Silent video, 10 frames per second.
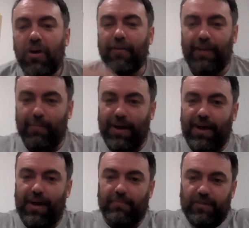I grab my
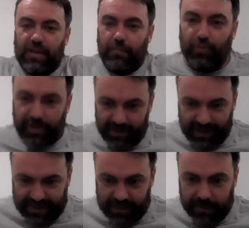arms, I put it
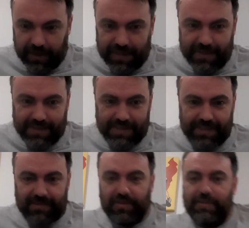next to me like
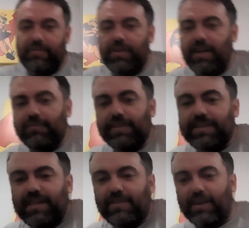this, like you can't really
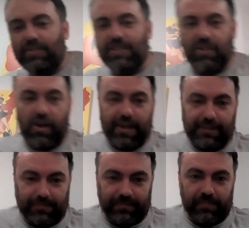see, like on the side.